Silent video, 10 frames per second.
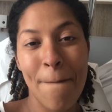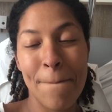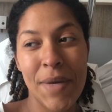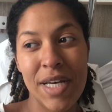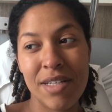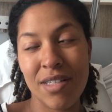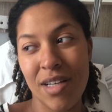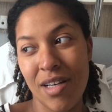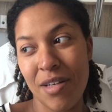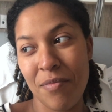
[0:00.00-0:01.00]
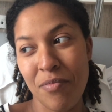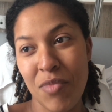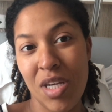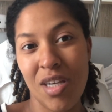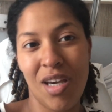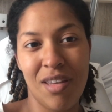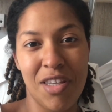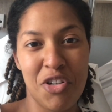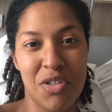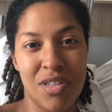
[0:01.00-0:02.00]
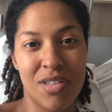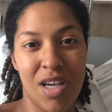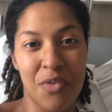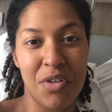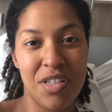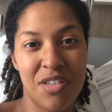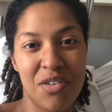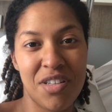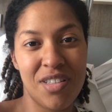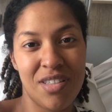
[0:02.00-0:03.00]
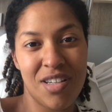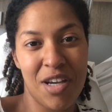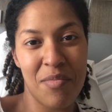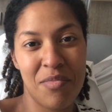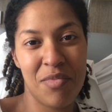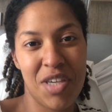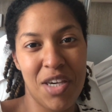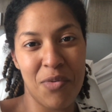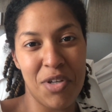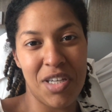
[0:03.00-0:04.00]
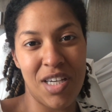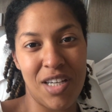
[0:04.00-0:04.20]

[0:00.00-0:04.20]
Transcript: But, that's just how it is during this time. Can't really,